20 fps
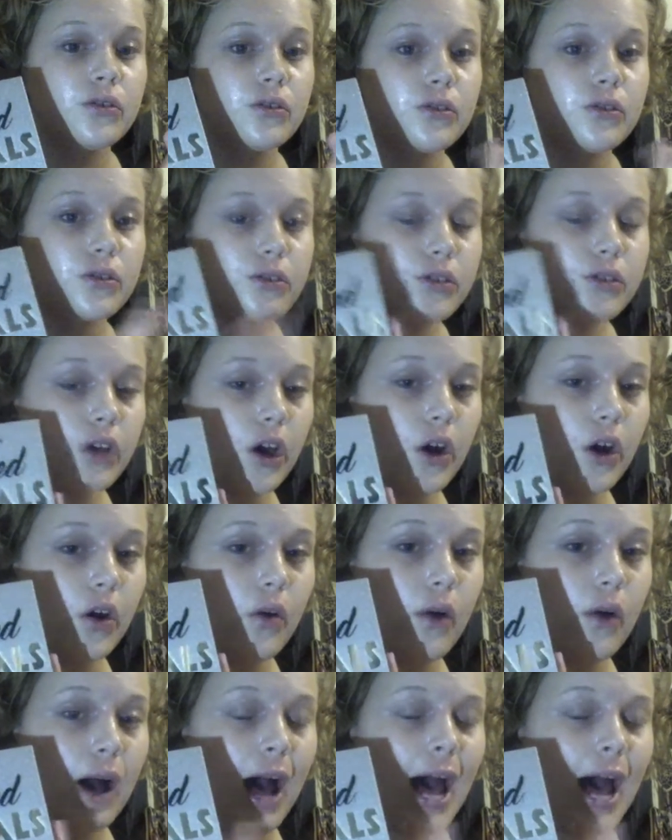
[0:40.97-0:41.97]

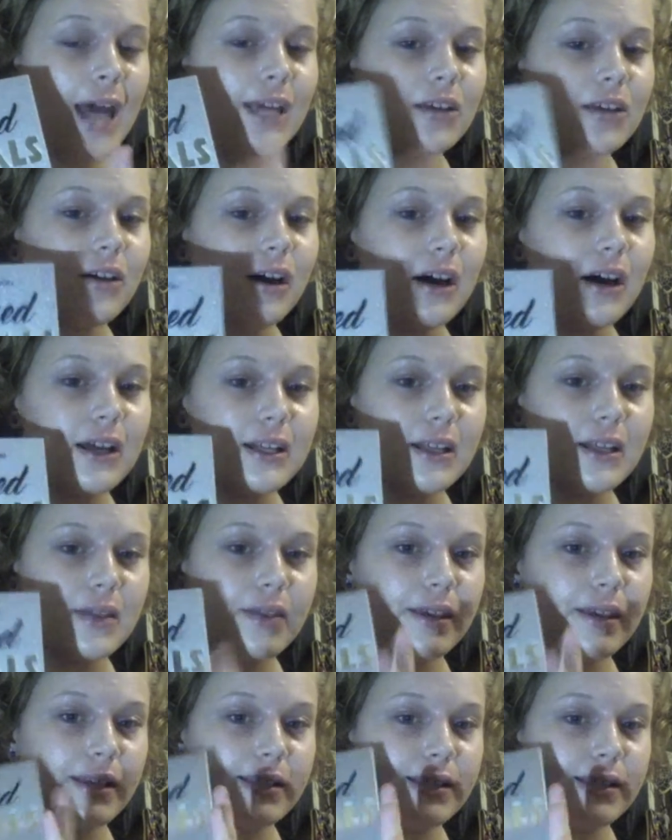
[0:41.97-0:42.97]
So I got
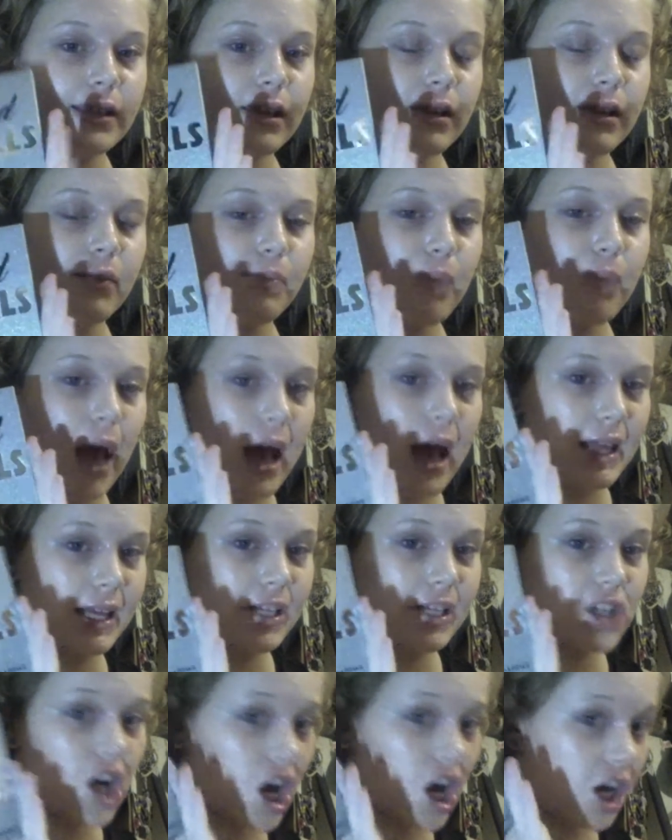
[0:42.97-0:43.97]
this
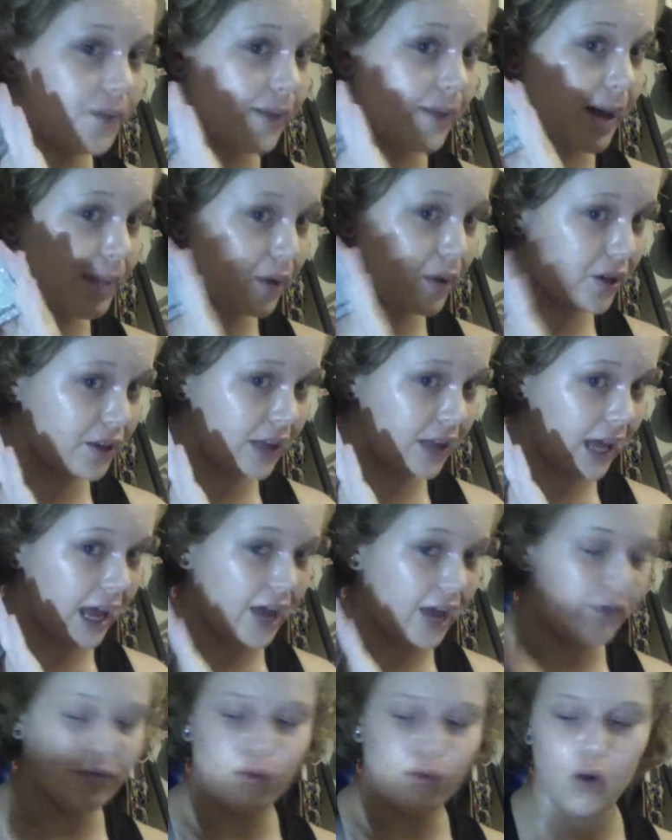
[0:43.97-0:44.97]
palette on my
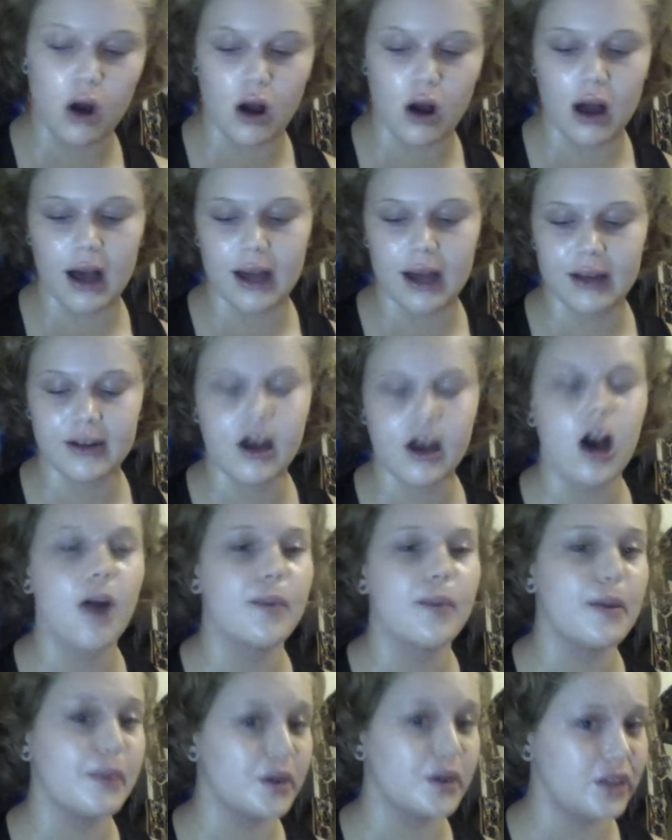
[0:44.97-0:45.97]
birthday, well not on
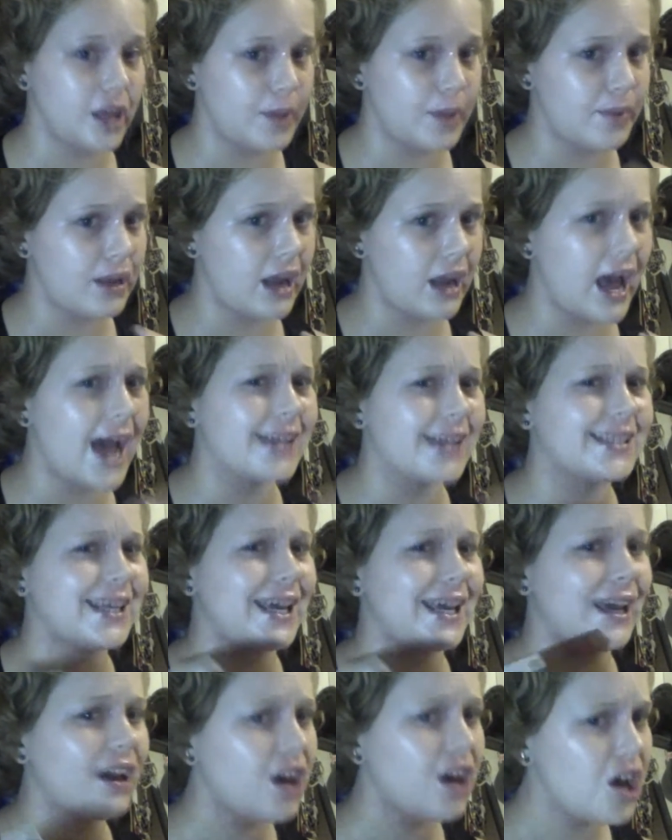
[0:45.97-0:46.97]
my birthday, but as
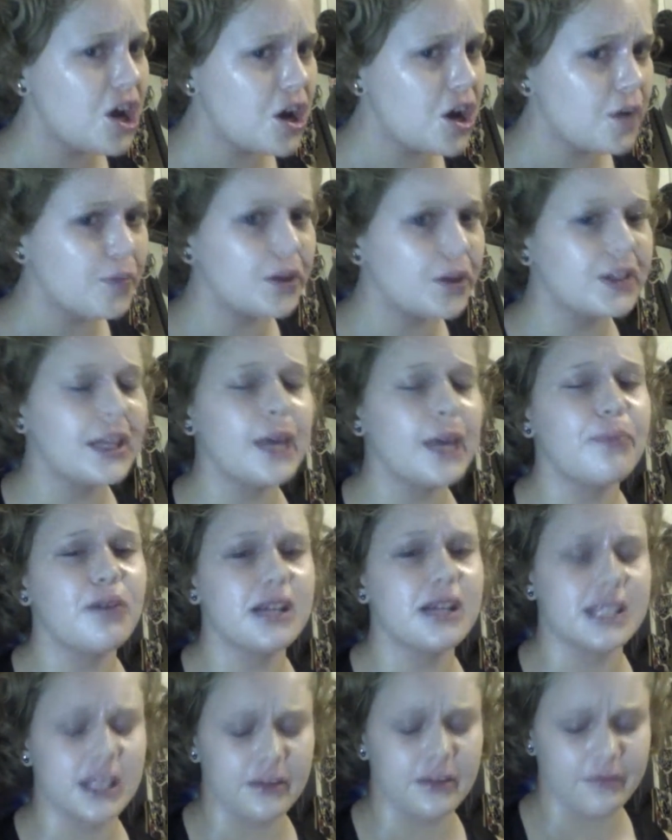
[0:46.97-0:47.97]
a birthday
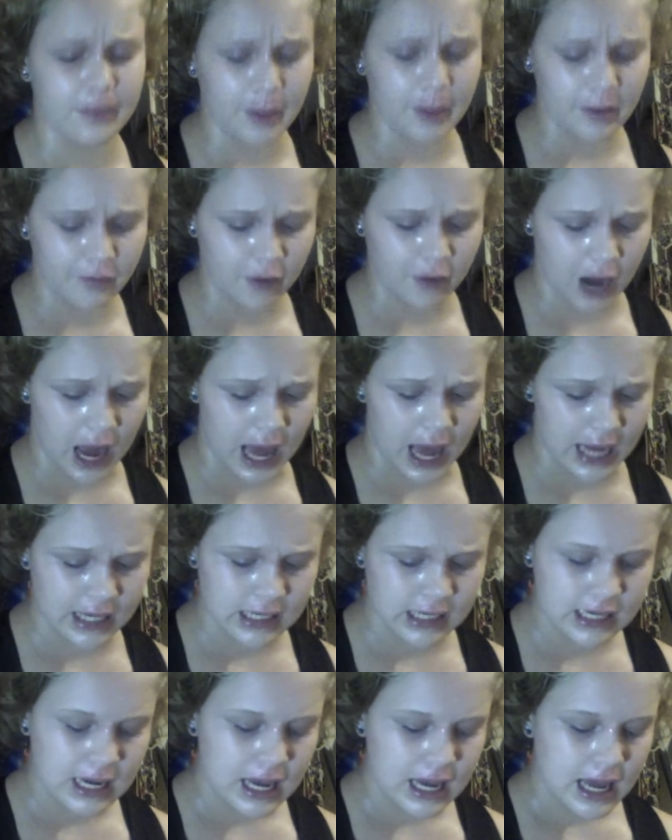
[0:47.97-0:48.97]
present from a
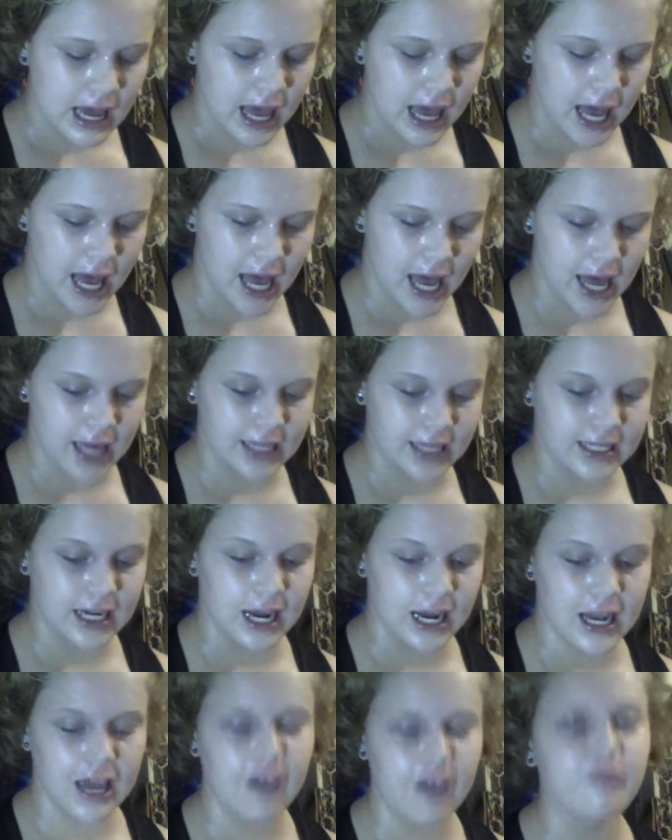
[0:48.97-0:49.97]
friend, and
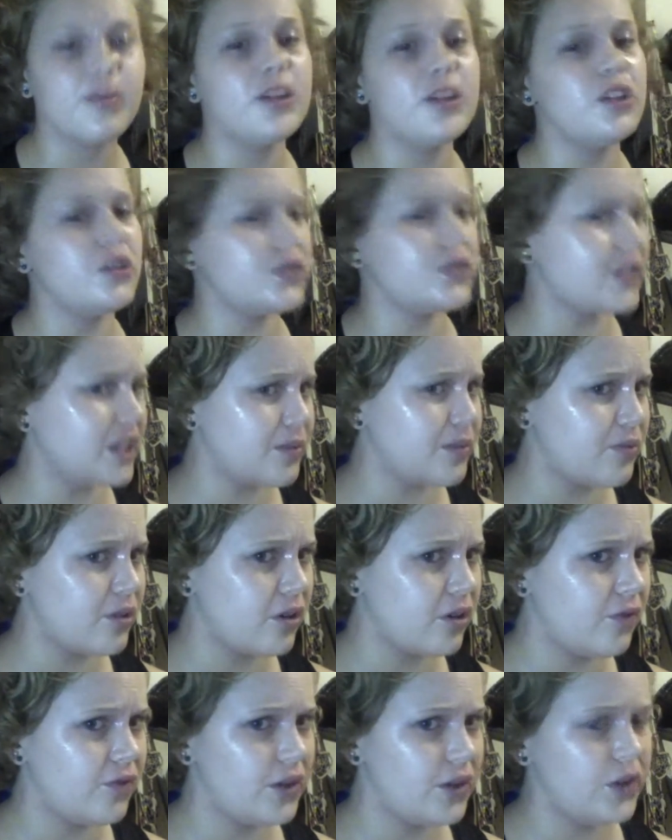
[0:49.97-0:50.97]
I have been using
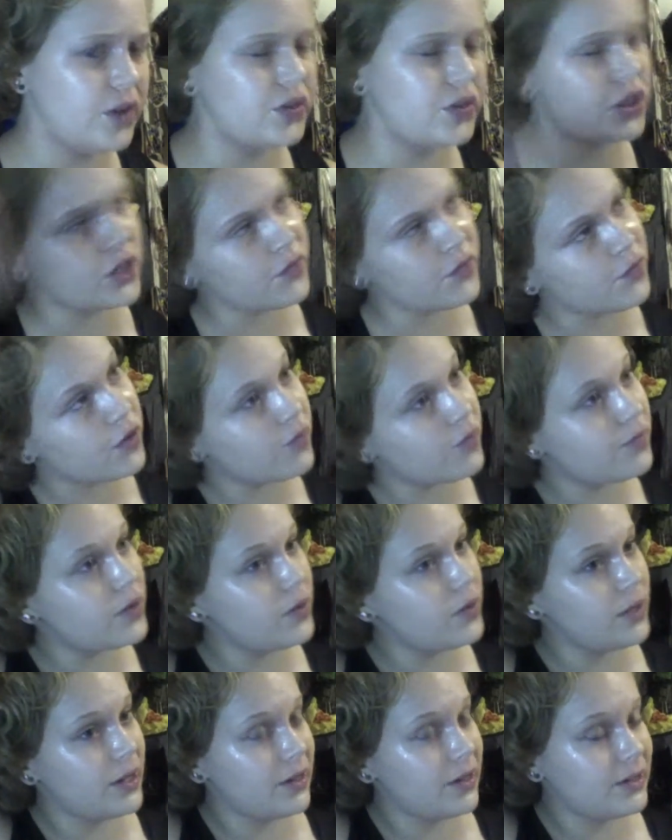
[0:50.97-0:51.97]
Profusion for a few
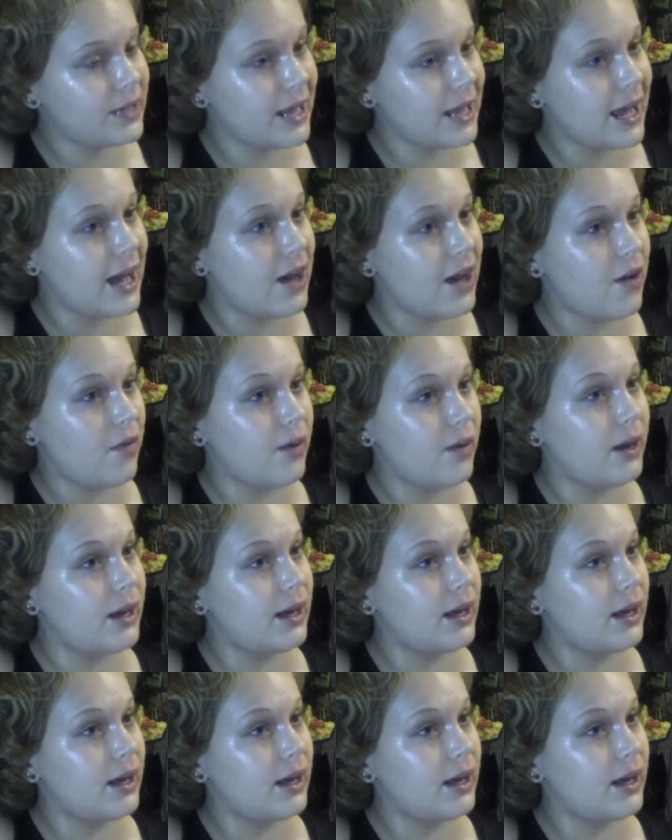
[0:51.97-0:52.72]
years now,